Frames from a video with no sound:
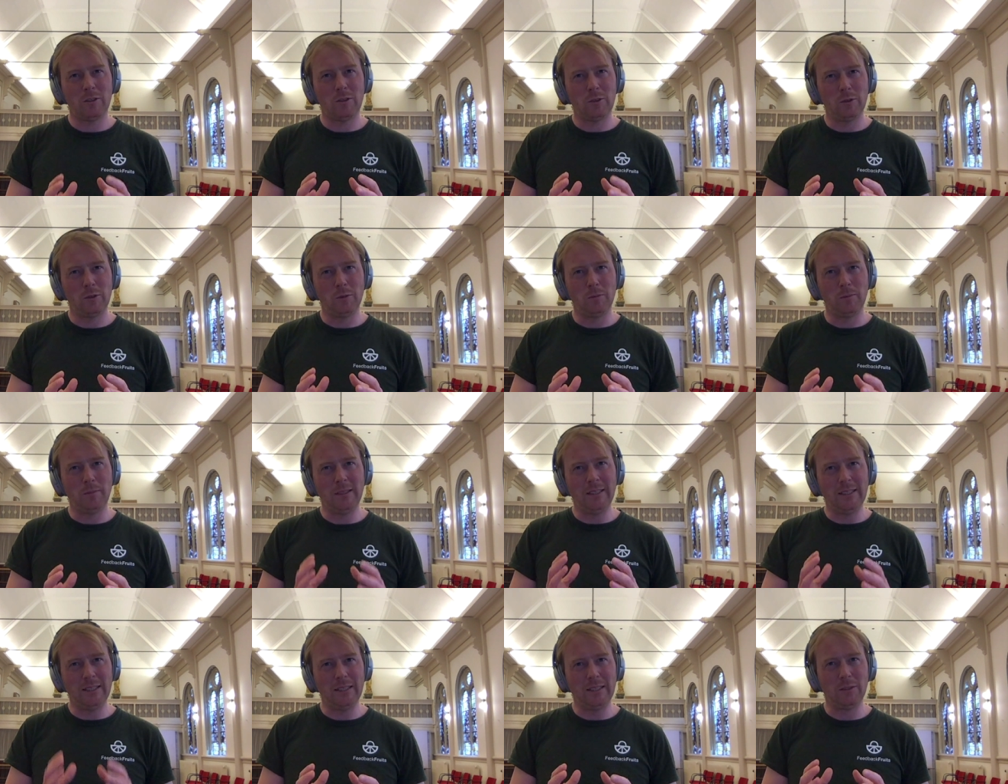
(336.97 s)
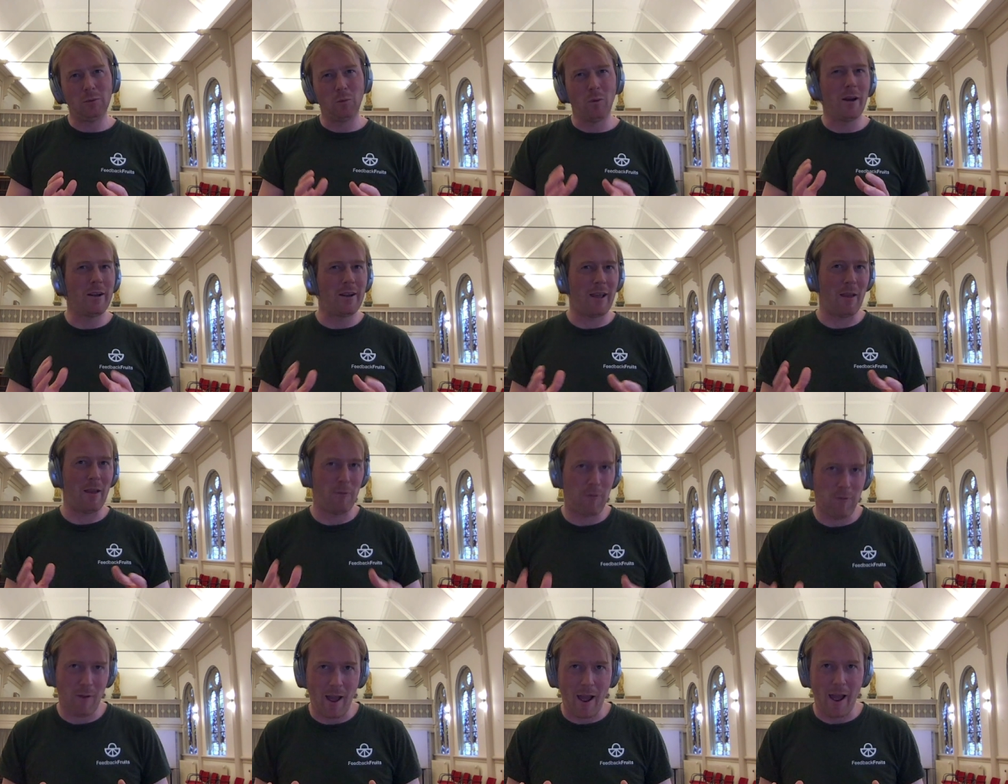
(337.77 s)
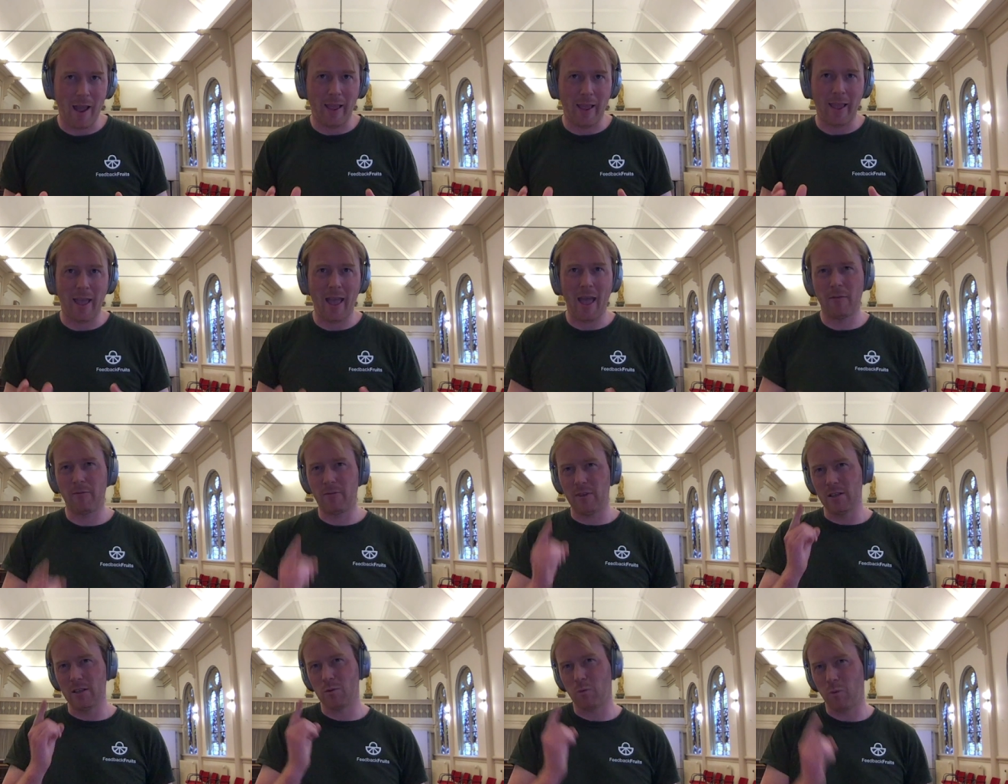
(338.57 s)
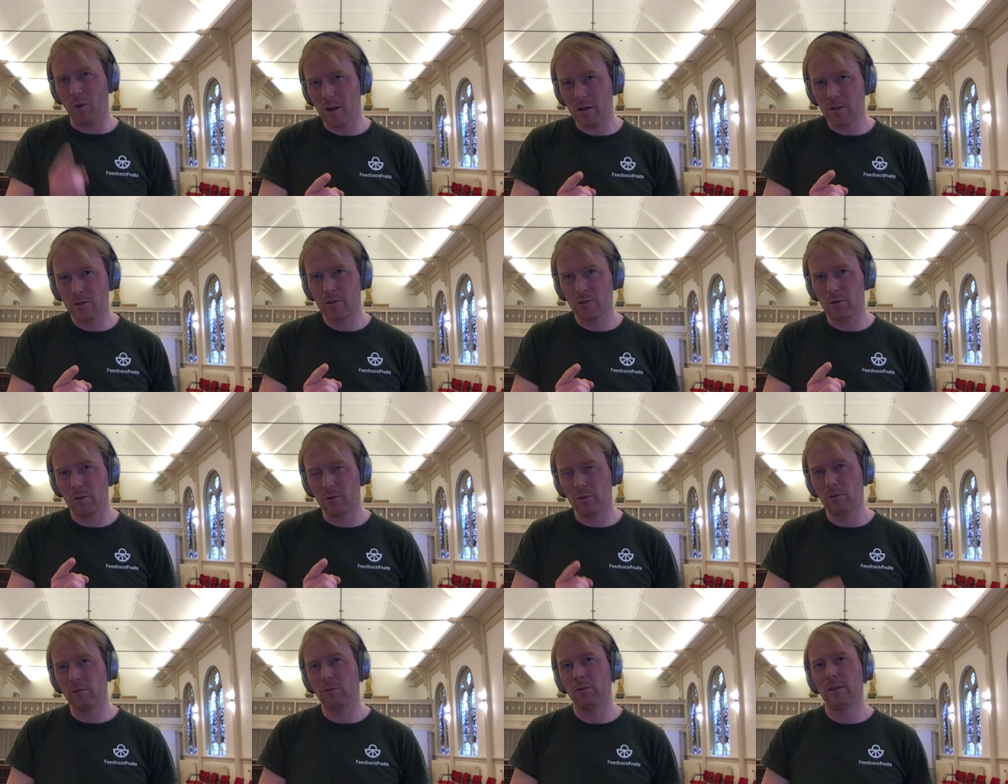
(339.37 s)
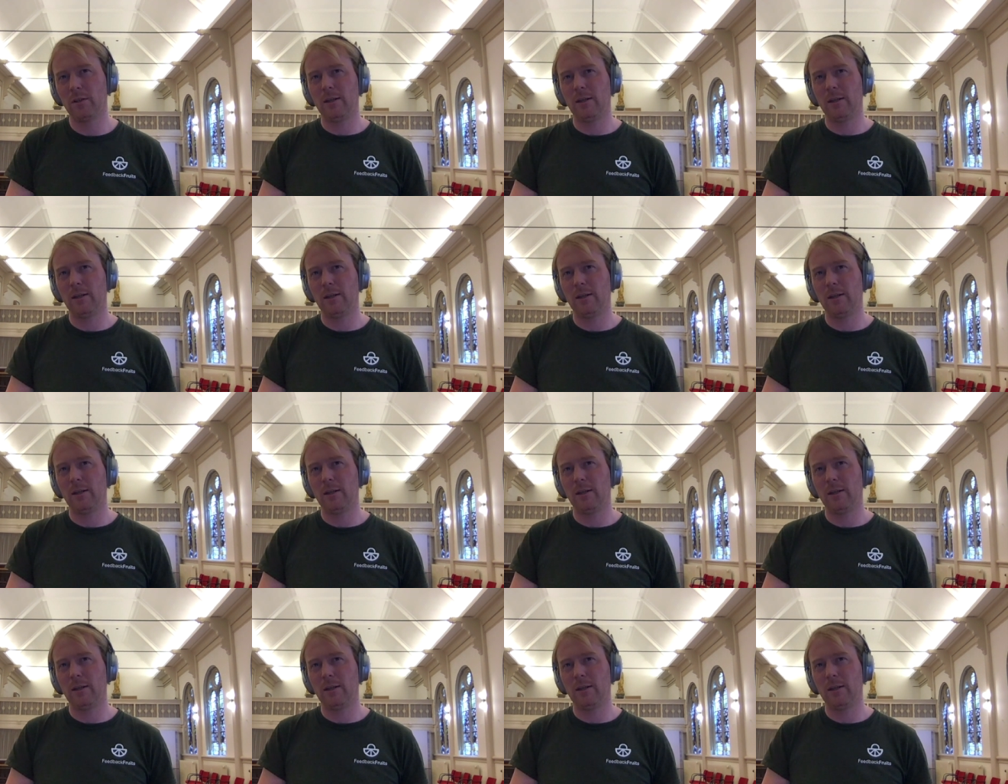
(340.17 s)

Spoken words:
to be this one-day fly, have this one tool